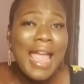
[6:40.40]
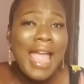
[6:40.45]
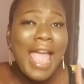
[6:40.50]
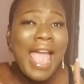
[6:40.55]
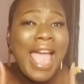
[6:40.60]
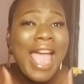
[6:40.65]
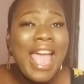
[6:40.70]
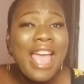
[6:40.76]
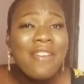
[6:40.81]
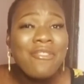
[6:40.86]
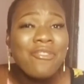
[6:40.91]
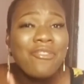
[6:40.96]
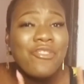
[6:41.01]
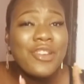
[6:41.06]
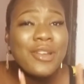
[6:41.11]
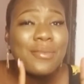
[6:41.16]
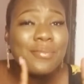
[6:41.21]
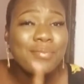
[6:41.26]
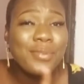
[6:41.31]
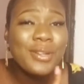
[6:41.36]

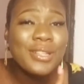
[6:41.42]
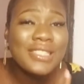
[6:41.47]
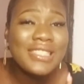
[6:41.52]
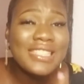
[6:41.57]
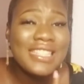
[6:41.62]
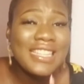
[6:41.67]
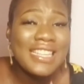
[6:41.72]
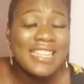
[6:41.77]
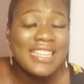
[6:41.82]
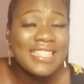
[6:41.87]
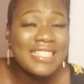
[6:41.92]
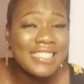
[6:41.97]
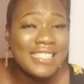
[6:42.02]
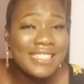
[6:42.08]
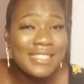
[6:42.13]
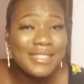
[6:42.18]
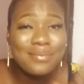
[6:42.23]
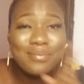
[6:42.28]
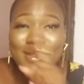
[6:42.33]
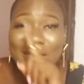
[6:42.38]
everybody in this
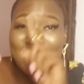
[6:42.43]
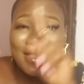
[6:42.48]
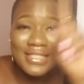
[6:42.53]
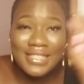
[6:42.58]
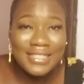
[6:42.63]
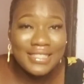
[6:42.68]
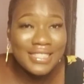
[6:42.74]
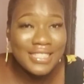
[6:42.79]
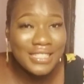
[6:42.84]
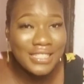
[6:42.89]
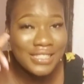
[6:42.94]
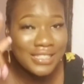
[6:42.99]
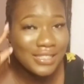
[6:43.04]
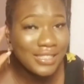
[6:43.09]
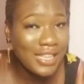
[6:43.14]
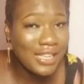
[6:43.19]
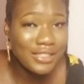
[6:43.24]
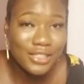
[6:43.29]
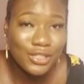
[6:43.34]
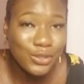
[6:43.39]
place, in this,
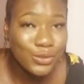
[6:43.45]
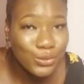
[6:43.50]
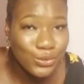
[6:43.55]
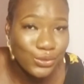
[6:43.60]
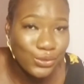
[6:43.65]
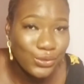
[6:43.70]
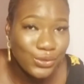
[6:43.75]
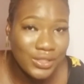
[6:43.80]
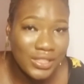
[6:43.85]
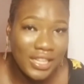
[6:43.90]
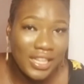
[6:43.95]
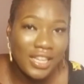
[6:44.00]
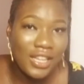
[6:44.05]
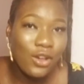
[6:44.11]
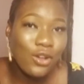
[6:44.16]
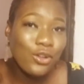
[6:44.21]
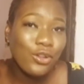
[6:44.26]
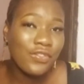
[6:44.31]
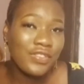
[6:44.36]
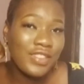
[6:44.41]
the Kujus,
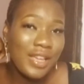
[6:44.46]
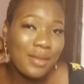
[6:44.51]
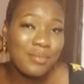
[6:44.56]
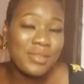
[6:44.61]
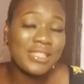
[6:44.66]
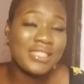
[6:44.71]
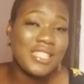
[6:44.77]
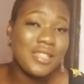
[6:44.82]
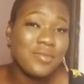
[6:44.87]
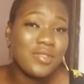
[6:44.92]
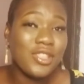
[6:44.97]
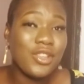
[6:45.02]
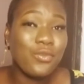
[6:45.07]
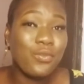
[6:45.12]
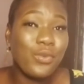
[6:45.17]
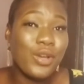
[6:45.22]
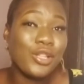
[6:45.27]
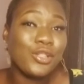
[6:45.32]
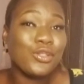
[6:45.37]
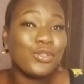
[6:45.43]
all of them, it seems they
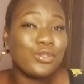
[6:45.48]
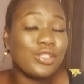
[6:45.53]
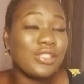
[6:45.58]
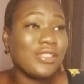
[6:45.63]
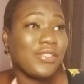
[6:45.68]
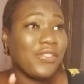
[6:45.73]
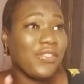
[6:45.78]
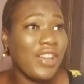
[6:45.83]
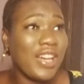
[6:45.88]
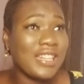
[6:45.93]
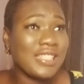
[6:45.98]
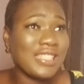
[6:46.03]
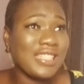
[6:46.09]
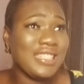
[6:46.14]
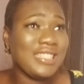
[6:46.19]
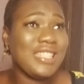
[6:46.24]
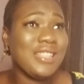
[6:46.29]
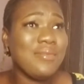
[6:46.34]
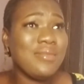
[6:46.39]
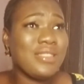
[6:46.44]
went, in fact, it
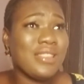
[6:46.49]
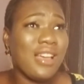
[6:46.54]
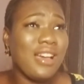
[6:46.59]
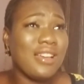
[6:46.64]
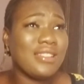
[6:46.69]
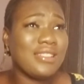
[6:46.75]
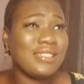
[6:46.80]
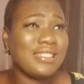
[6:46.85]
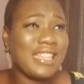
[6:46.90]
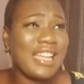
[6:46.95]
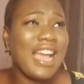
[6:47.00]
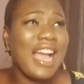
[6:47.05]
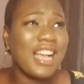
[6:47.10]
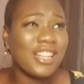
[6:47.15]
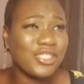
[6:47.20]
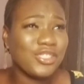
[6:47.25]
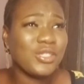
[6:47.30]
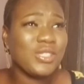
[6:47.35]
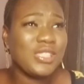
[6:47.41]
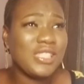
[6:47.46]
seems there's
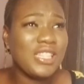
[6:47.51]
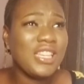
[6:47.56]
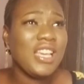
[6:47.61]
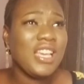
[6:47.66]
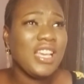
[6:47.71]
actually